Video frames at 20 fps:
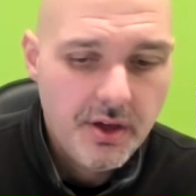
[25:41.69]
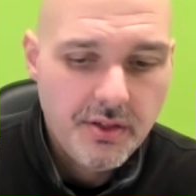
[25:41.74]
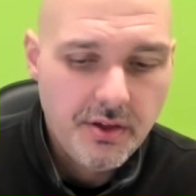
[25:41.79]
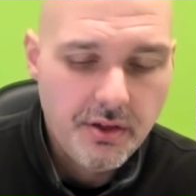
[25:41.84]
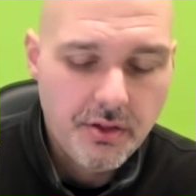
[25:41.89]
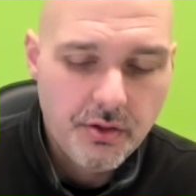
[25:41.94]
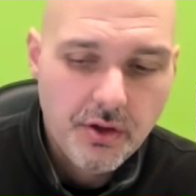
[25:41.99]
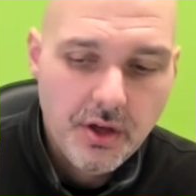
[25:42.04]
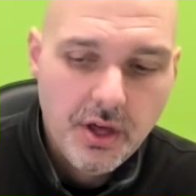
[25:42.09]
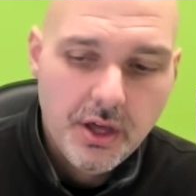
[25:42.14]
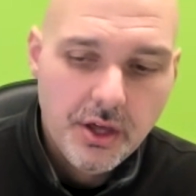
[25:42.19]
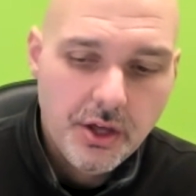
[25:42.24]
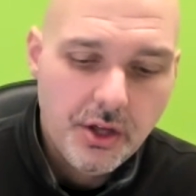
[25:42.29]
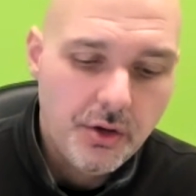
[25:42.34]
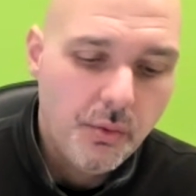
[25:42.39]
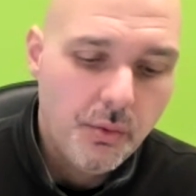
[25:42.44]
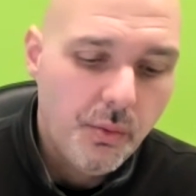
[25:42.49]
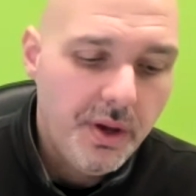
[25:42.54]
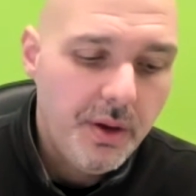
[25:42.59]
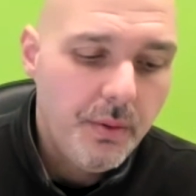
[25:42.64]
It says,
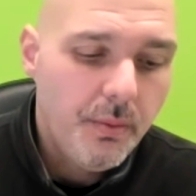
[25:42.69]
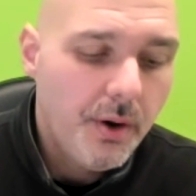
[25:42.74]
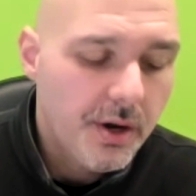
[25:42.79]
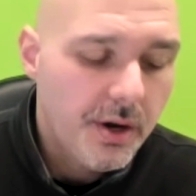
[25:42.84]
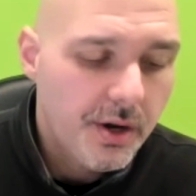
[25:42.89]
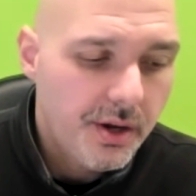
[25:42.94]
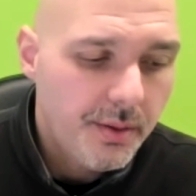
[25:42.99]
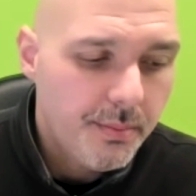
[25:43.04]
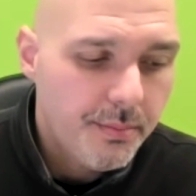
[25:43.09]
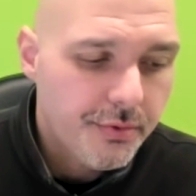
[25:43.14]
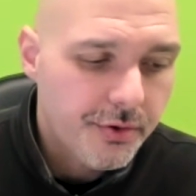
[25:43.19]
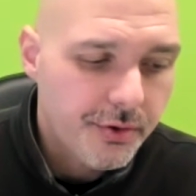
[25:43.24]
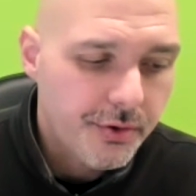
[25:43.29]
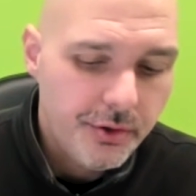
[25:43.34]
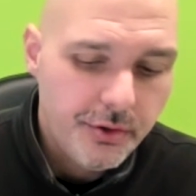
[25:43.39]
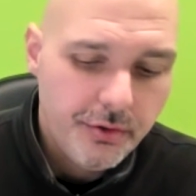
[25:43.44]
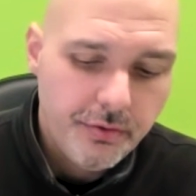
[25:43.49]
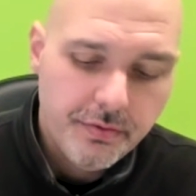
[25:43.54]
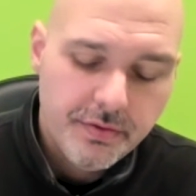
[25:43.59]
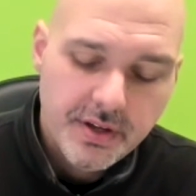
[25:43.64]
we want to
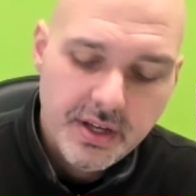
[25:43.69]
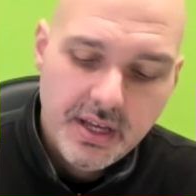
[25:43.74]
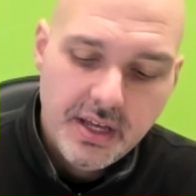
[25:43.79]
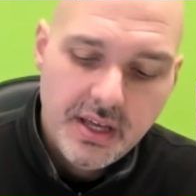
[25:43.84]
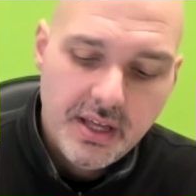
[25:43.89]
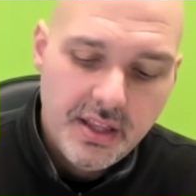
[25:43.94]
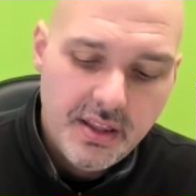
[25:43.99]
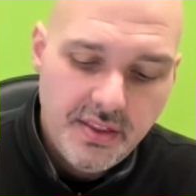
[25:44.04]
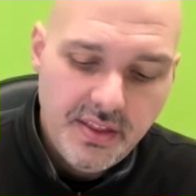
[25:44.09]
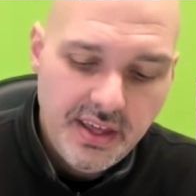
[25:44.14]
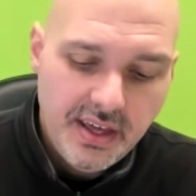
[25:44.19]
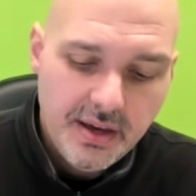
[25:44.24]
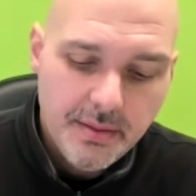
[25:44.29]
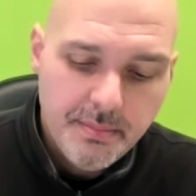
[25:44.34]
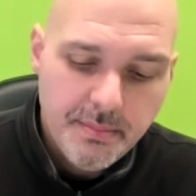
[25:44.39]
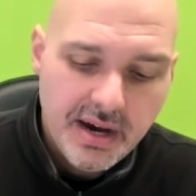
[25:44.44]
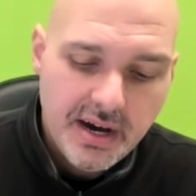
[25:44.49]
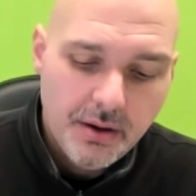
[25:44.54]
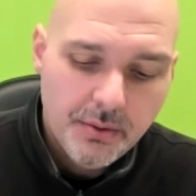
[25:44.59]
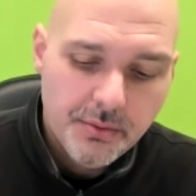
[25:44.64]
improve the
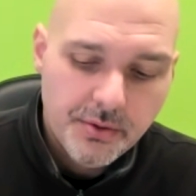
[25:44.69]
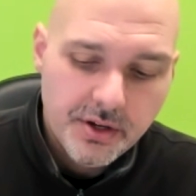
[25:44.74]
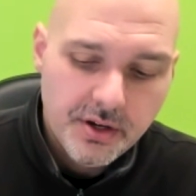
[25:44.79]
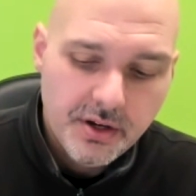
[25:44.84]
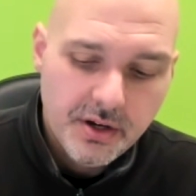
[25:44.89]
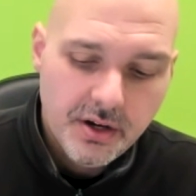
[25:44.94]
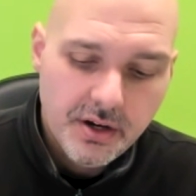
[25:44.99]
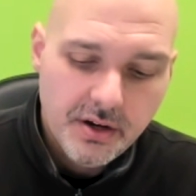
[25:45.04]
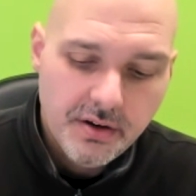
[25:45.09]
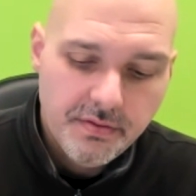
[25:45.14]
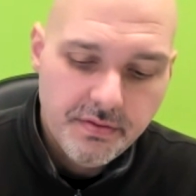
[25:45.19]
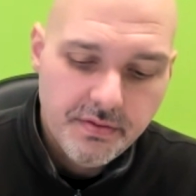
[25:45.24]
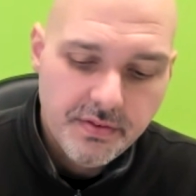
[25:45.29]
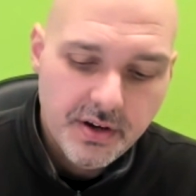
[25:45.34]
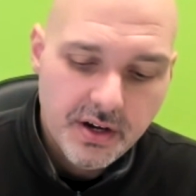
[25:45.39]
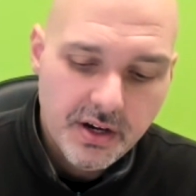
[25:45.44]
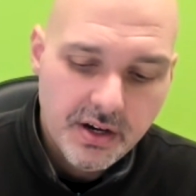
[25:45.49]
amount of